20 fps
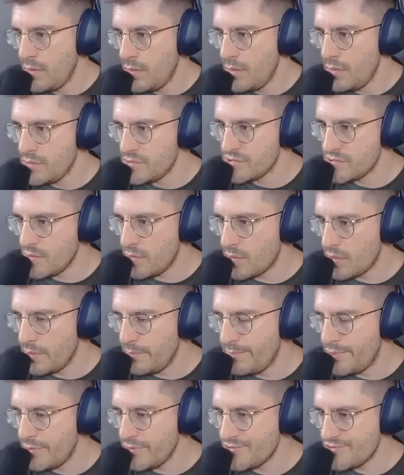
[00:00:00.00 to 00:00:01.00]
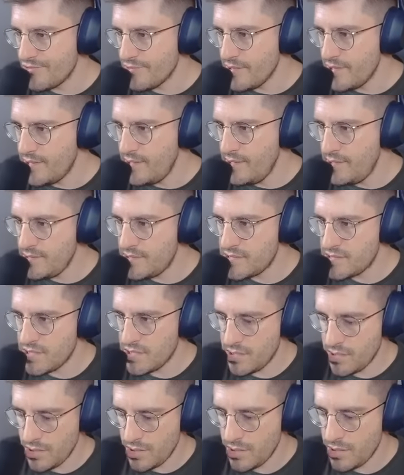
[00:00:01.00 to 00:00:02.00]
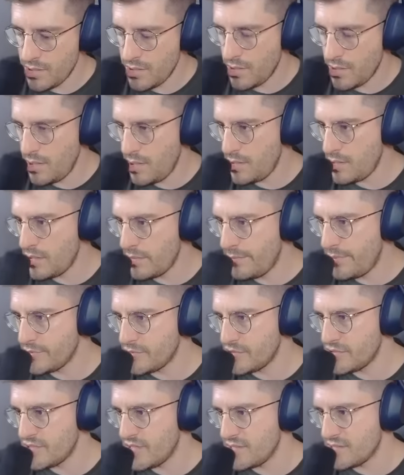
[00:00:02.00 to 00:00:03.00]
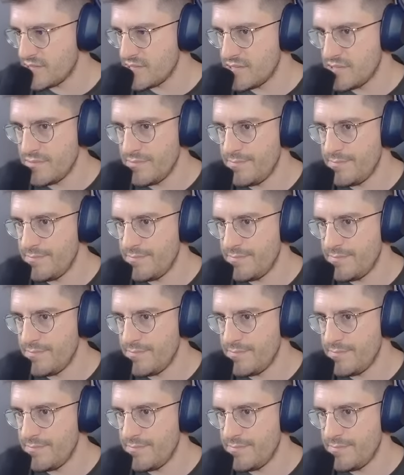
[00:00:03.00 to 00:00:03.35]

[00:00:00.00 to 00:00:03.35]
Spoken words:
So composer linked and composer test.